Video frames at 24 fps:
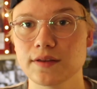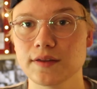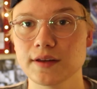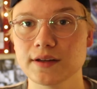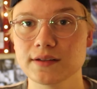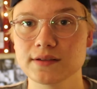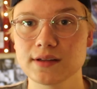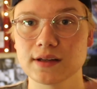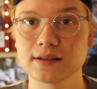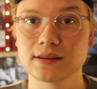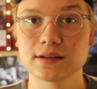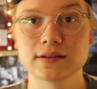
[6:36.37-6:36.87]

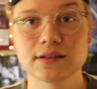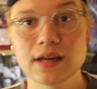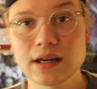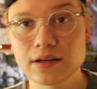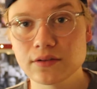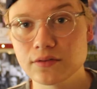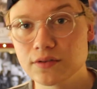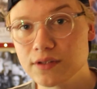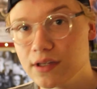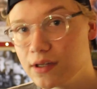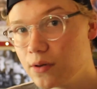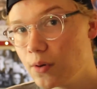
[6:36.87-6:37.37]
things like the
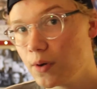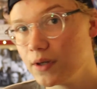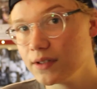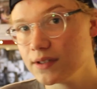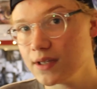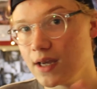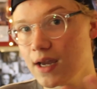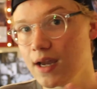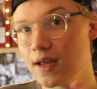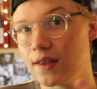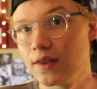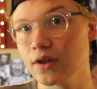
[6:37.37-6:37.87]
title
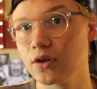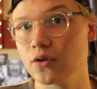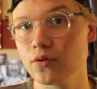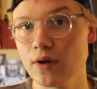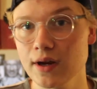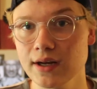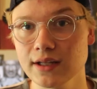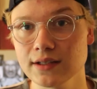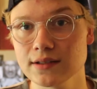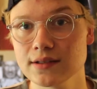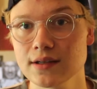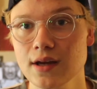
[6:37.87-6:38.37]
sequence and the
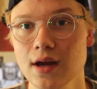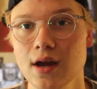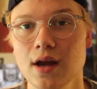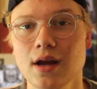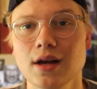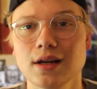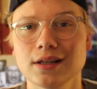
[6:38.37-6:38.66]
credits.